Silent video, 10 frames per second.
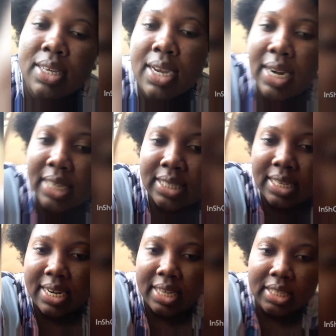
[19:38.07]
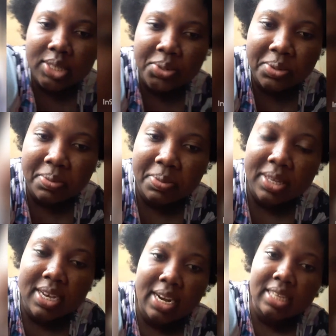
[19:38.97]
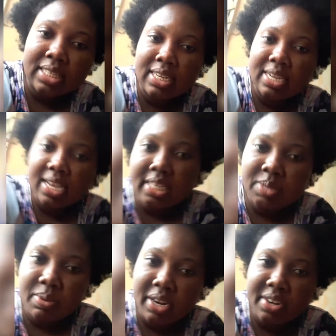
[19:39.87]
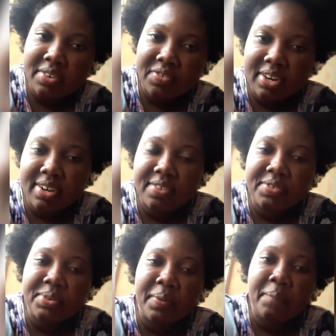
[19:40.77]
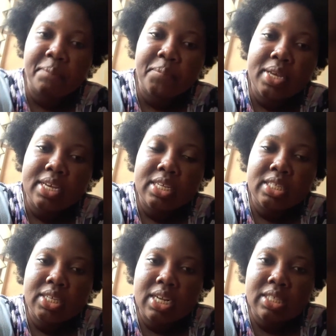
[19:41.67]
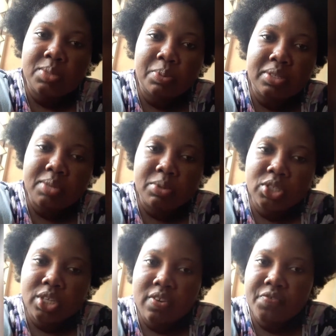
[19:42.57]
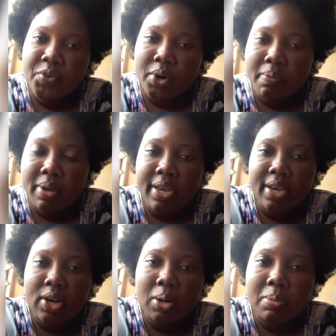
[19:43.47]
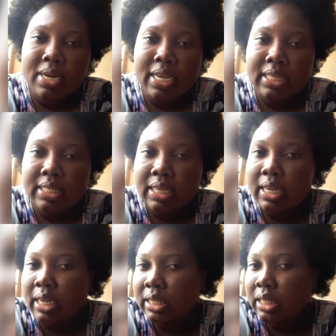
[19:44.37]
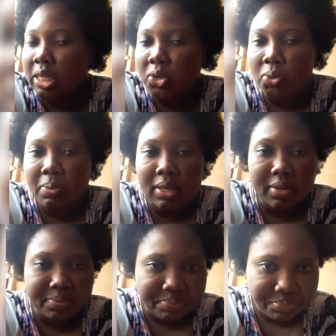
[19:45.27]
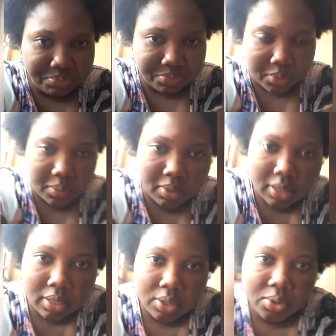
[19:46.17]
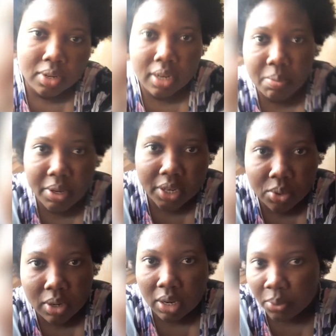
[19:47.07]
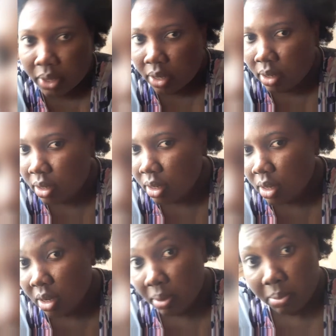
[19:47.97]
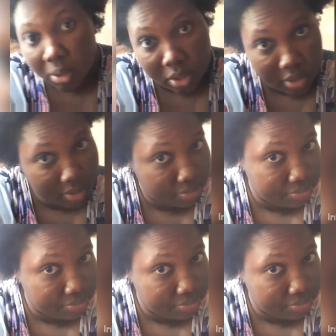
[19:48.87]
class did nice though. PE class did nice on a different level. So that's pretty much it for my updated get to know me. Oh god, my ear look away. But